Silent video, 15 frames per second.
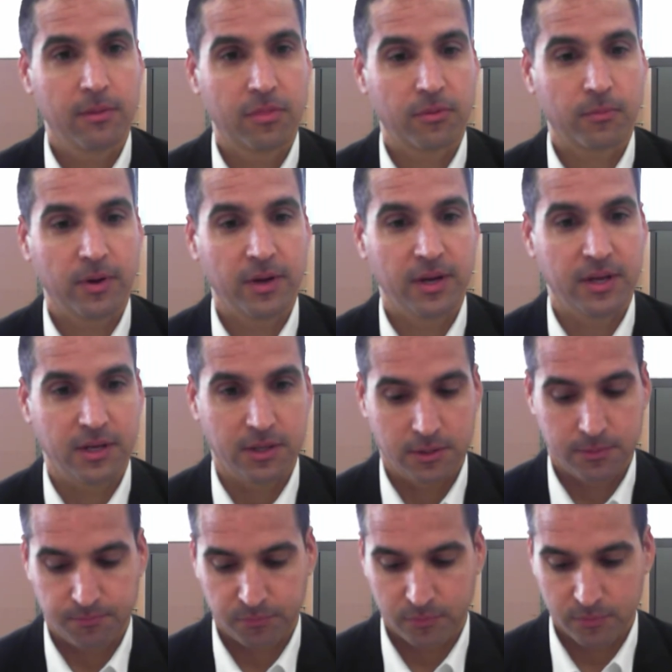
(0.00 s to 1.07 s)
Three,
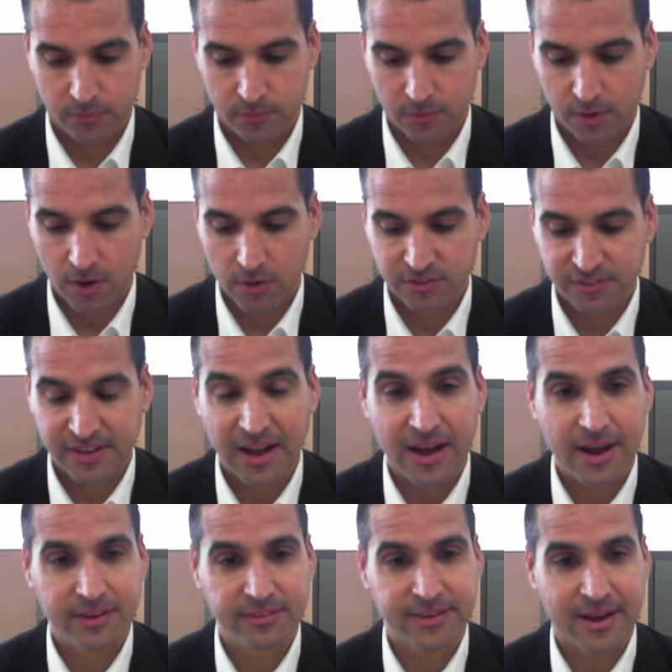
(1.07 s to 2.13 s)
go
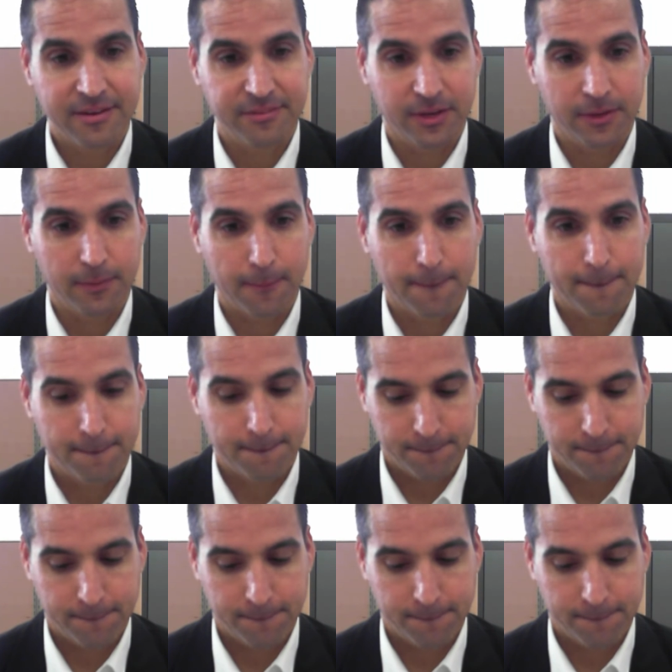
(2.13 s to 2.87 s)
skydiving.